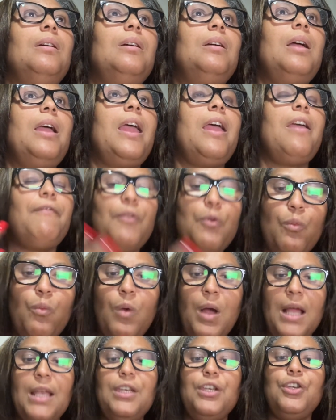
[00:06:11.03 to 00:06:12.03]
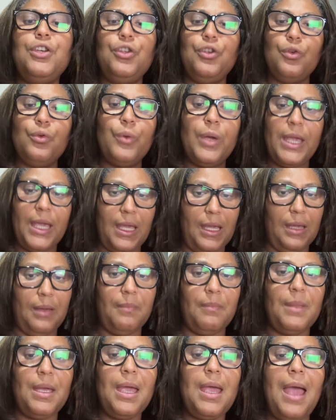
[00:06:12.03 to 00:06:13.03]
everyone knew
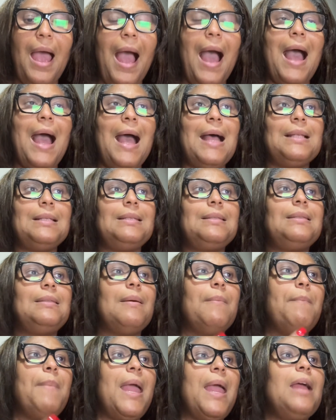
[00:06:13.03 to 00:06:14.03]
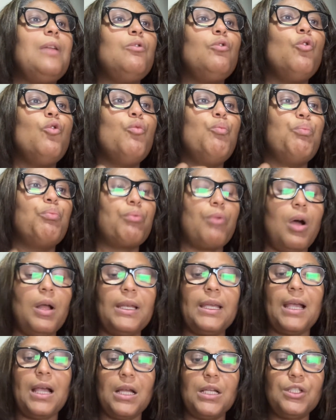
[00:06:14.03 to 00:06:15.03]
him as the man who
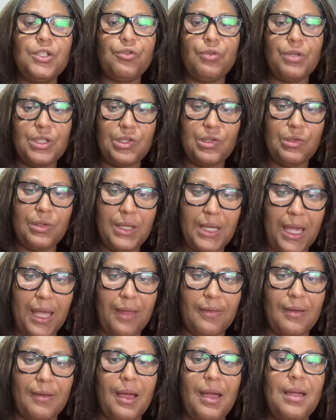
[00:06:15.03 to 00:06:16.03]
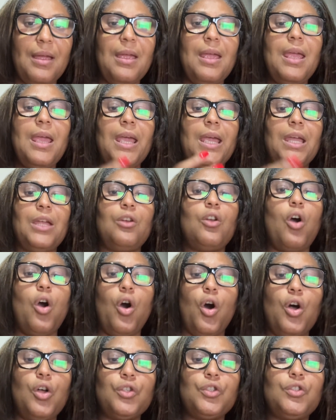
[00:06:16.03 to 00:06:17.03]
brought countries together and
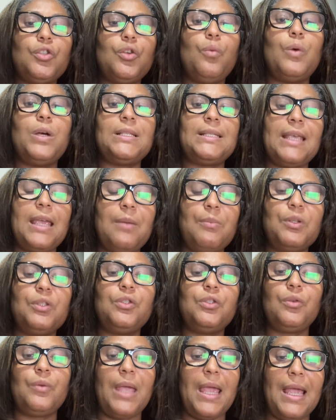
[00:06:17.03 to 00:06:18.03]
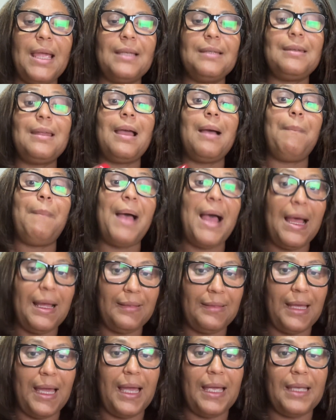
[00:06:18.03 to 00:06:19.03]
also was able to end the
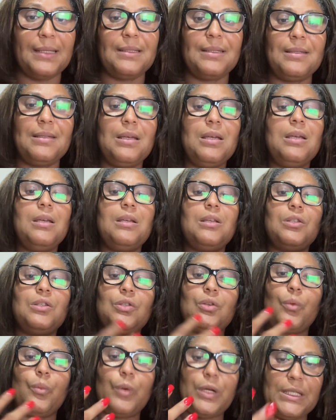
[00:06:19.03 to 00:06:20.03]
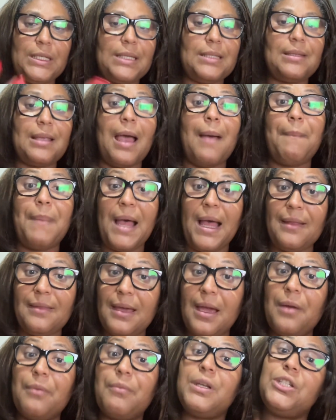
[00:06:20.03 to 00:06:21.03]
apartheid. So which is the
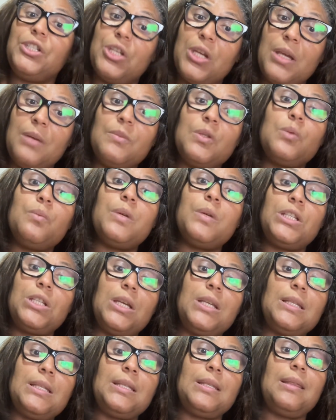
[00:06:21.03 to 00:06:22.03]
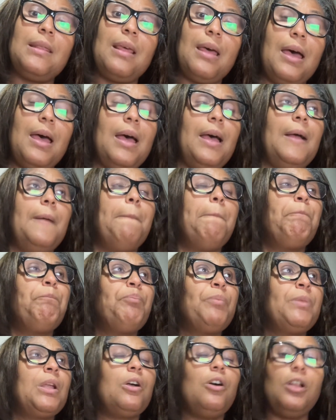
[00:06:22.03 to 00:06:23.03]
apartheid regimes, which is the
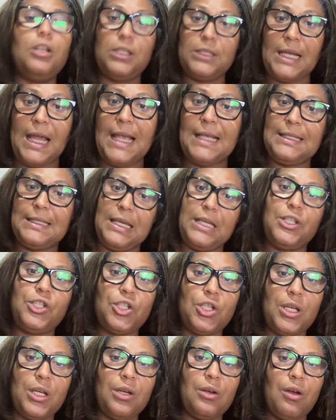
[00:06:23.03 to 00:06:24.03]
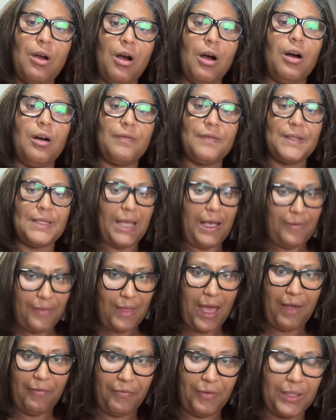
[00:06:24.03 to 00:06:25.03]
colonization of South
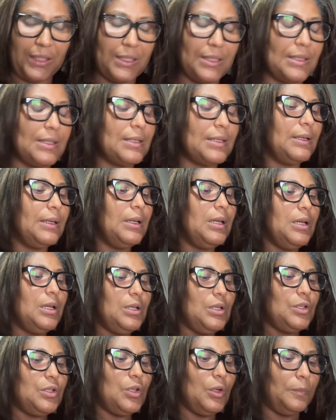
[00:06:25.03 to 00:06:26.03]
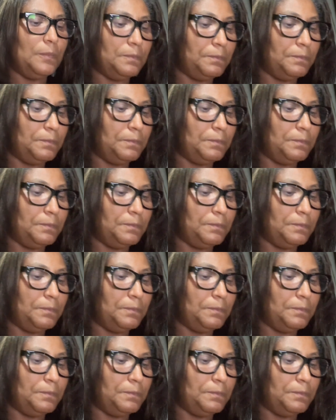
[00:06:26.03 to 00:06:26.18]
Africans. So